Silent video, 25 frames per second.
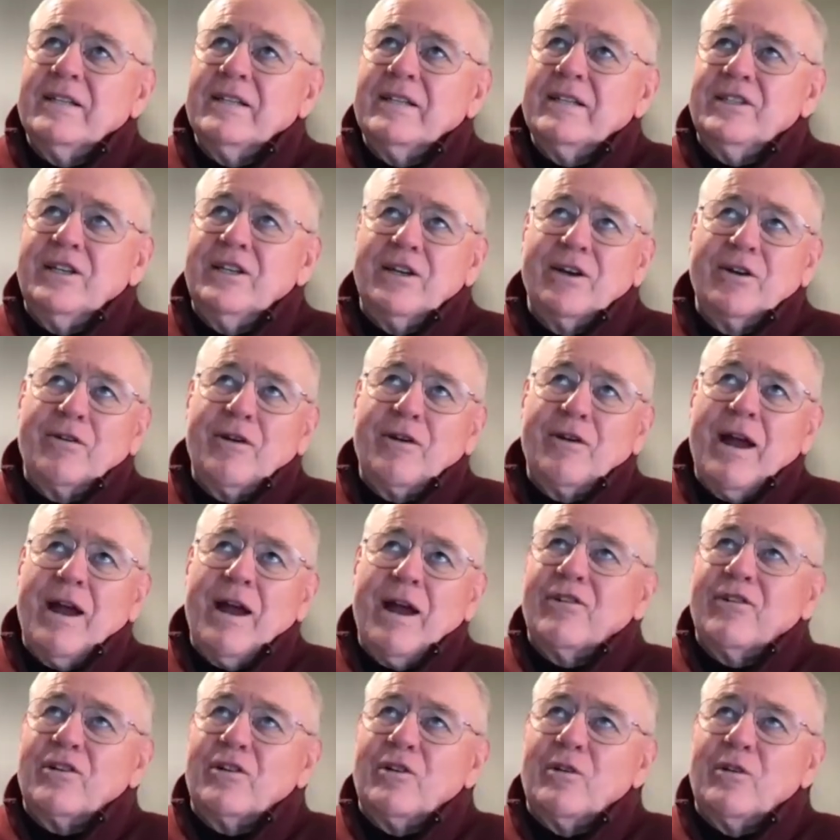
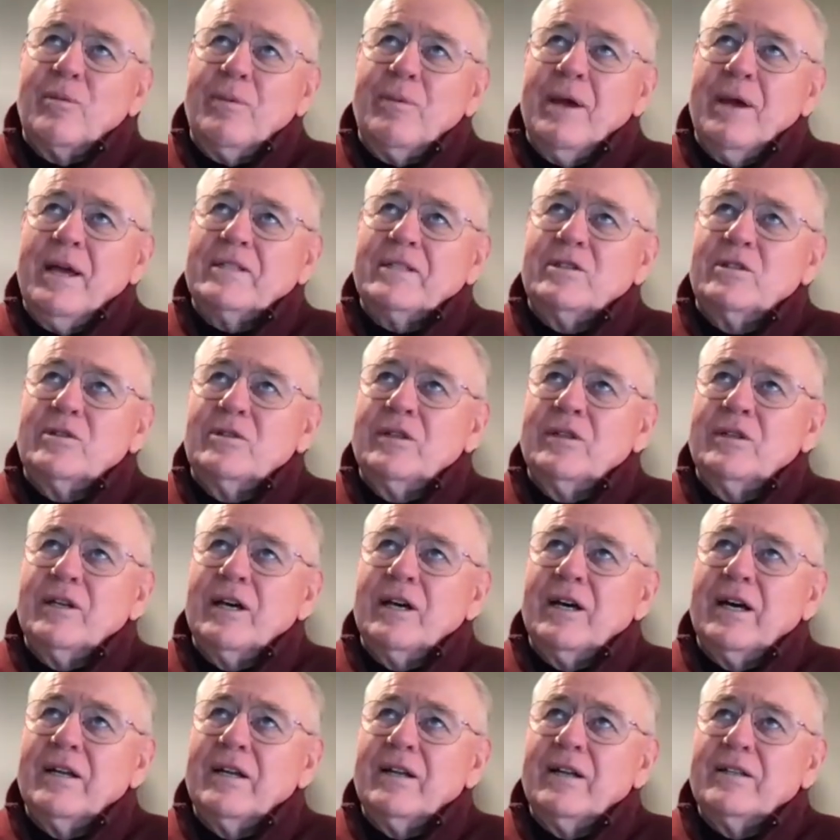geographical based
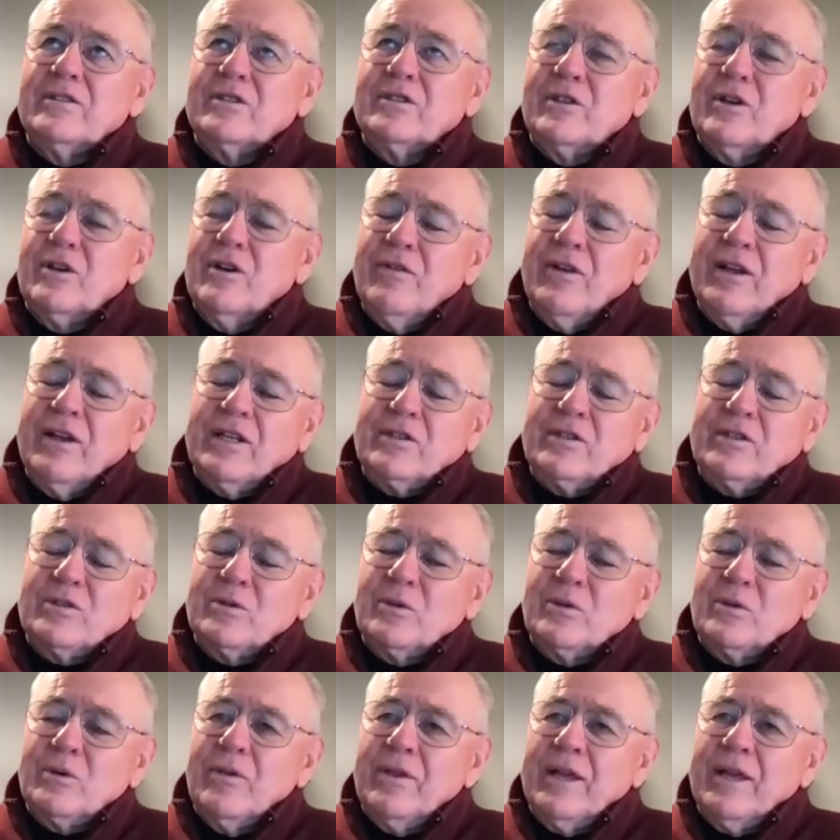survey
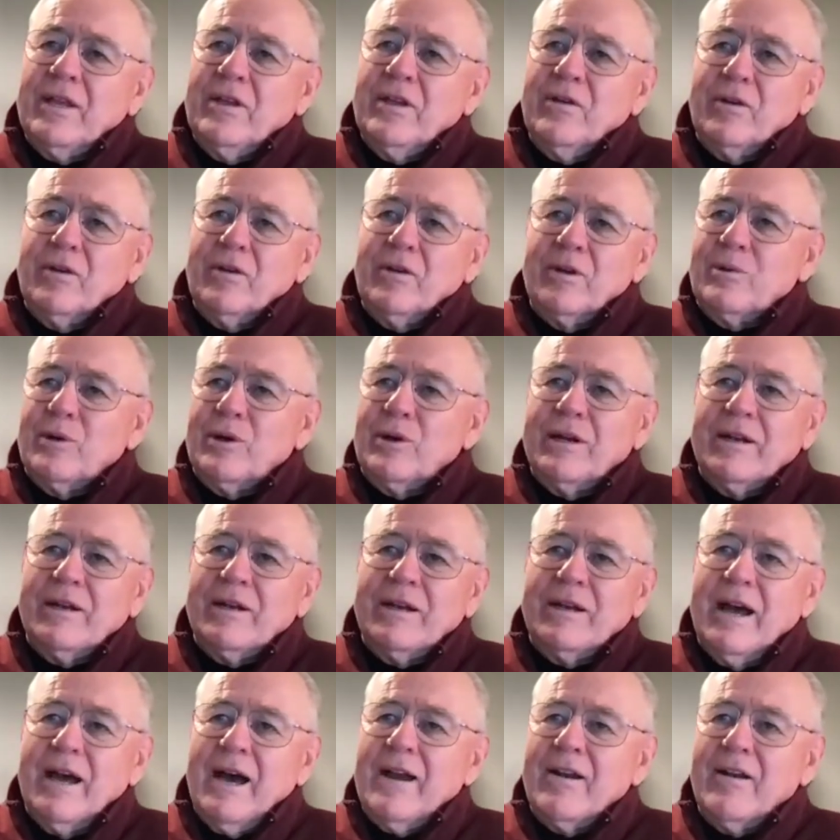tool that you can put a
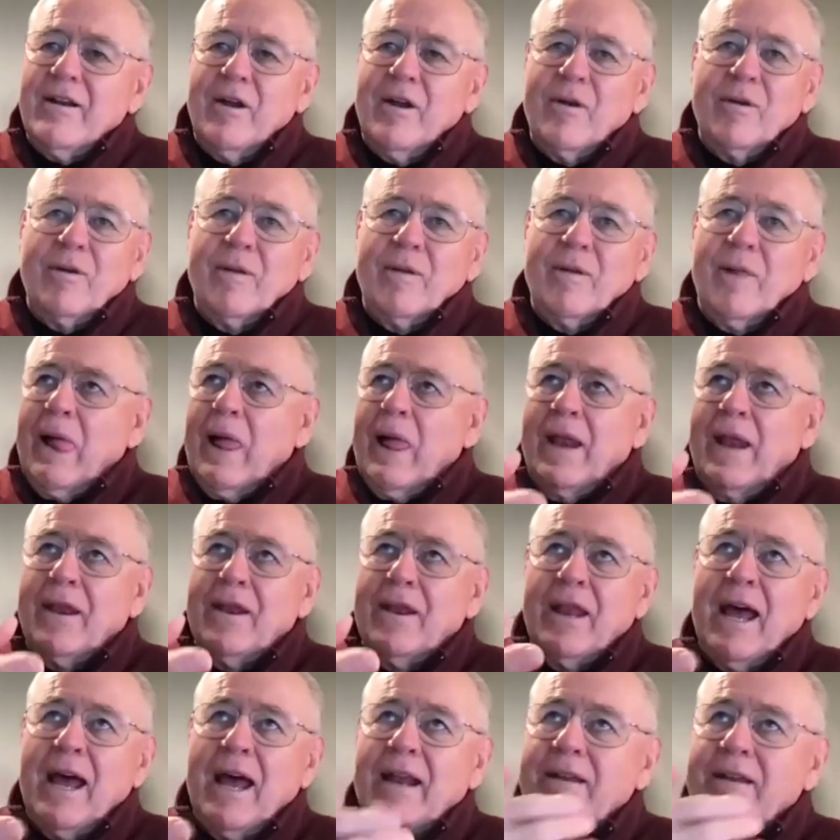dot
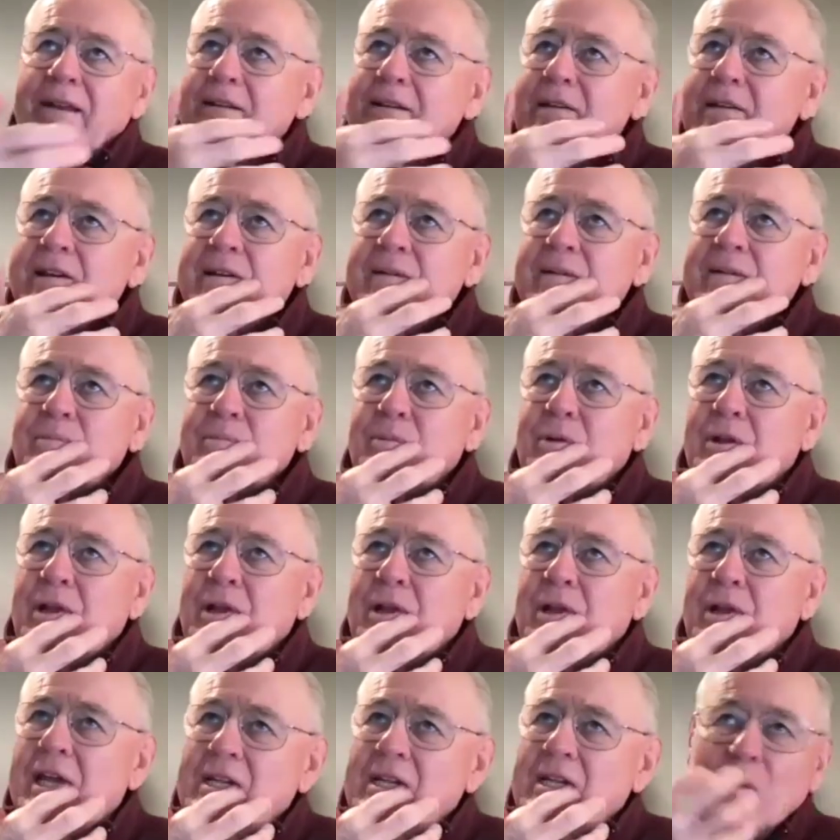on that
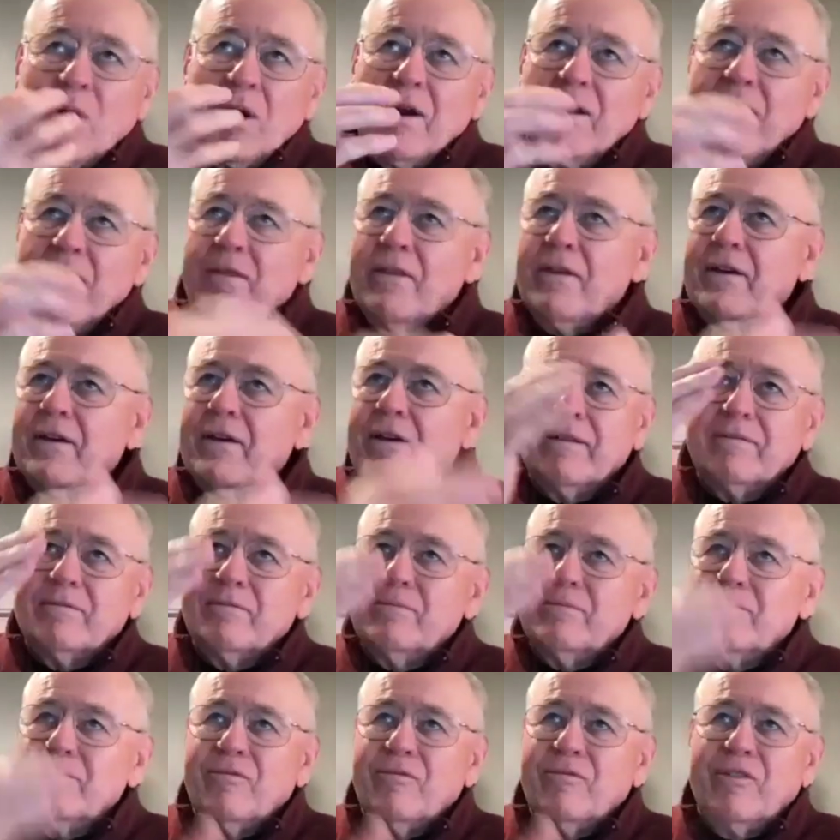place where the
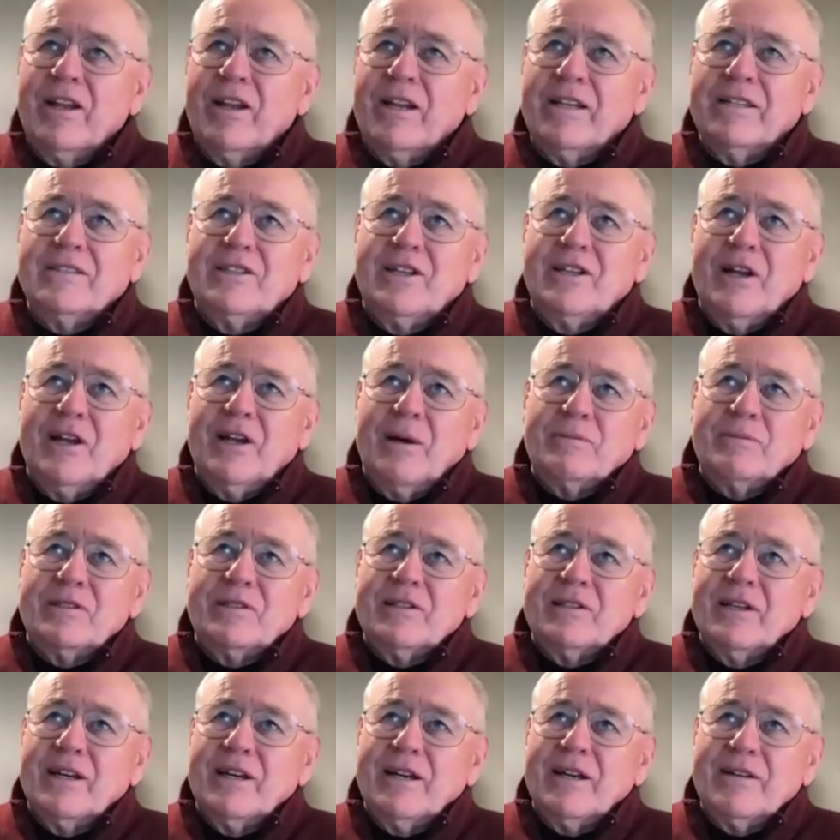village dumps
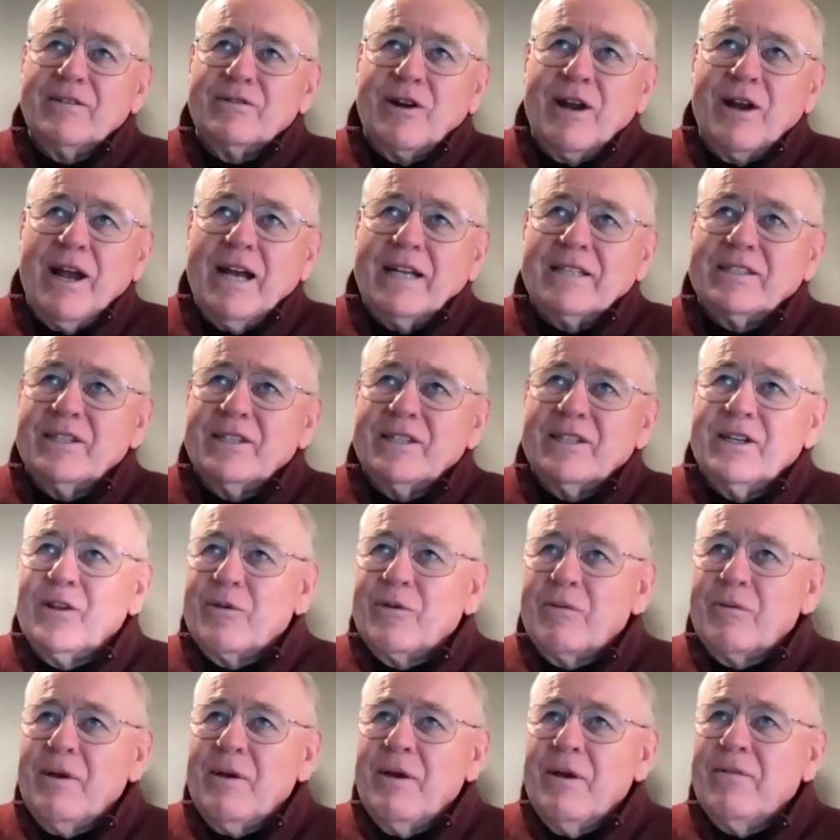the trash into
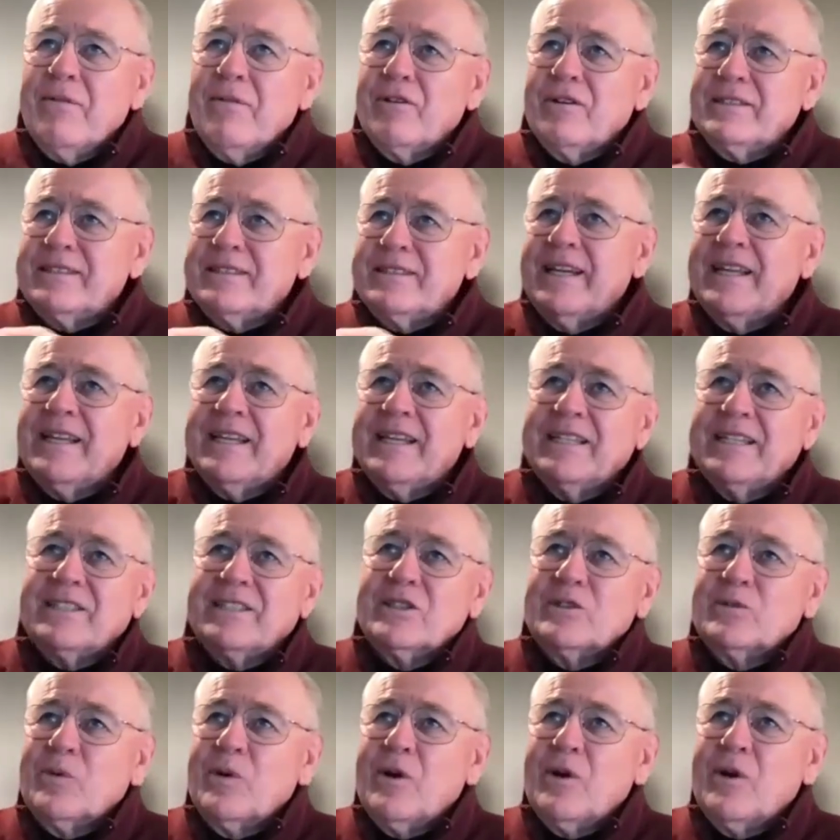the river and say, this
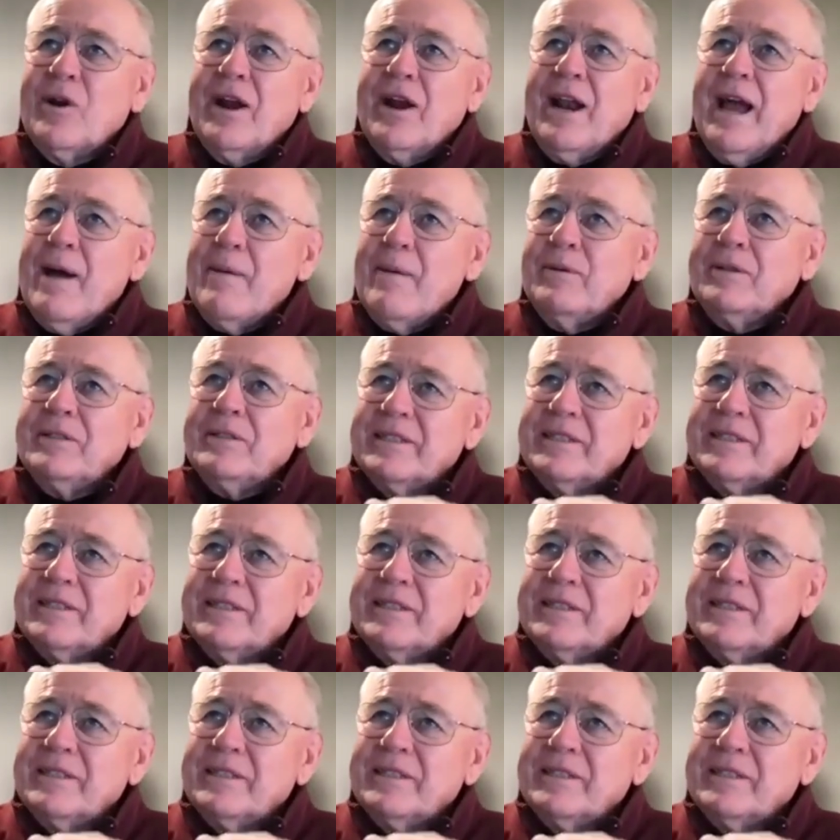is where it happens.